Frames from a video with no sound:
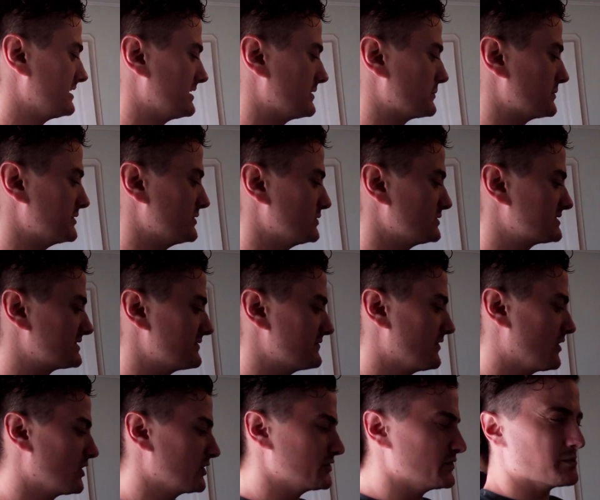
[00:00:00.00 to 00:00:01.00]
it reduced the
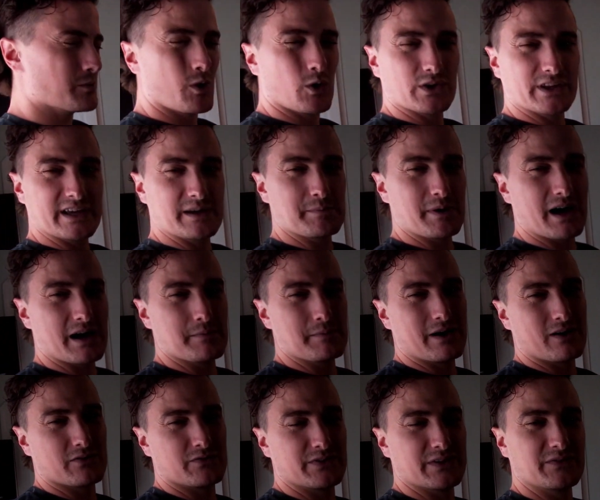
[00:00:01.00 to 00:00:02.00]
volume only by
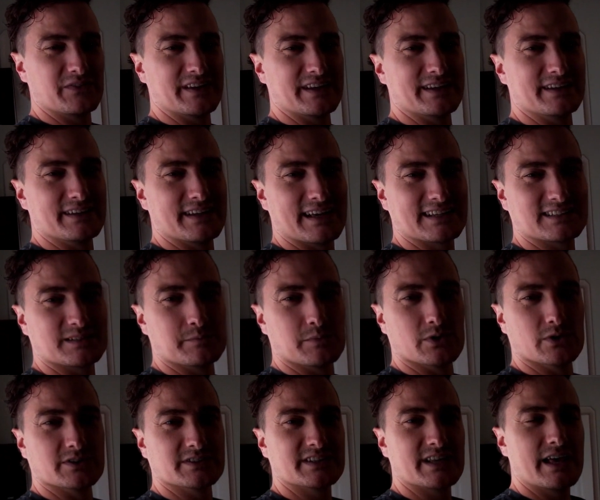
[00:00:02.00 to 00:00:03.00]
about 15
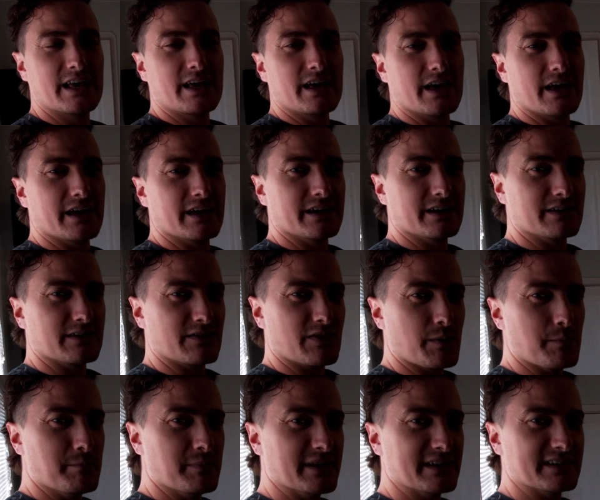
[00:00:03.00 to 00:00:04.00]
decibels,
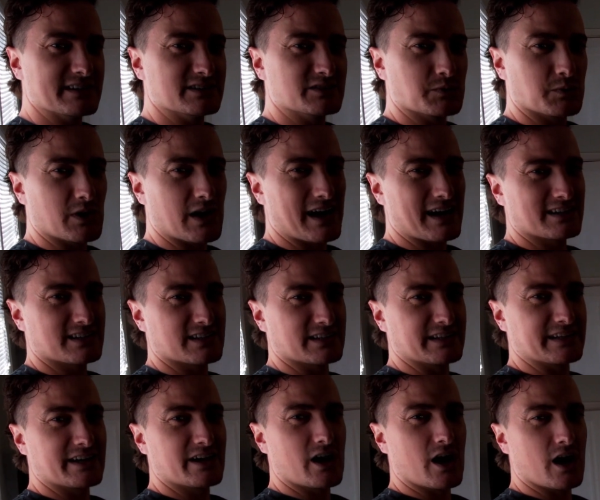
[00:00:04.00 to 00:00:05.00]
and the mids were
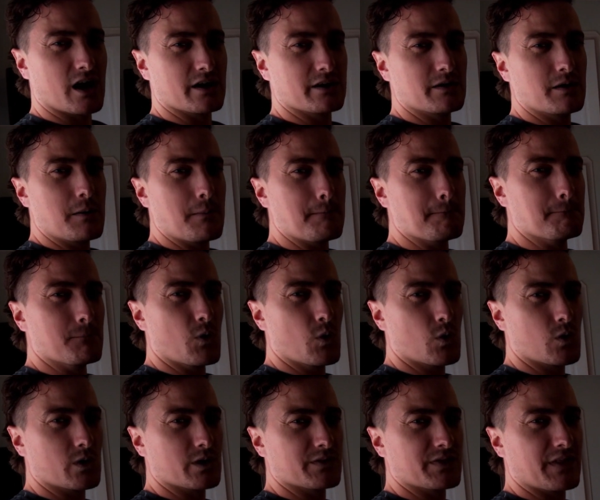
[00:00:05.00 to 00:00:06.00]
actually cut
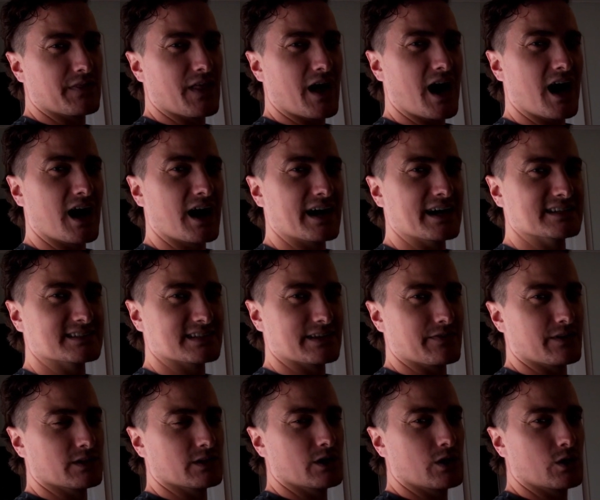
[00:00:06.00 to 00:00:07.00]
more than the highs
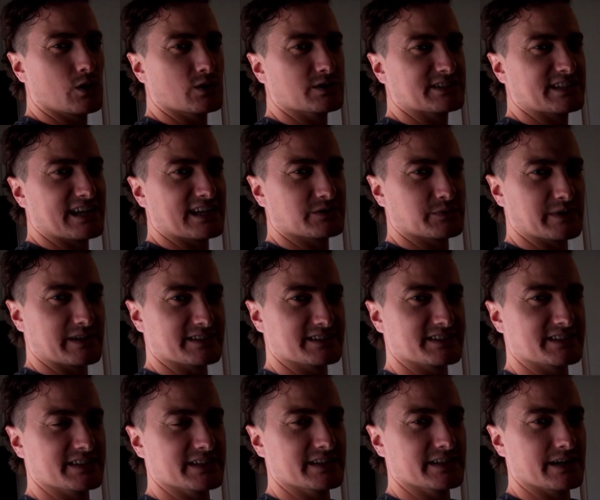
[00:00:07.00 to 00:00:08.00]
and the lows, as we
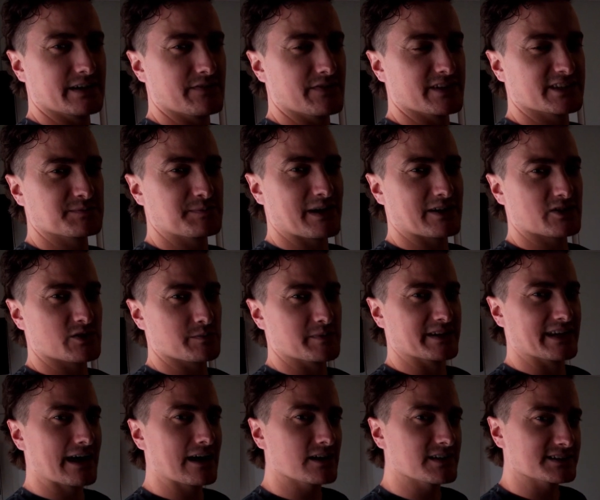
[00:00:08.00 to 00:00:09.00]
could see in the
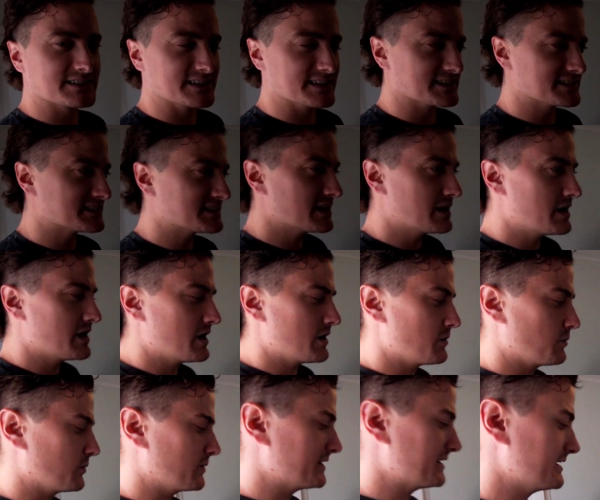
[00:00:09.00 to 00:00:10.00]
spectrum analysis,
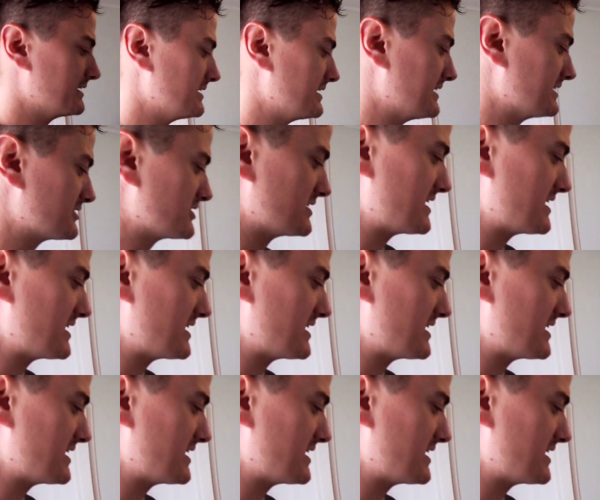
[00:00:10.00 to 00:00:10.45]
when it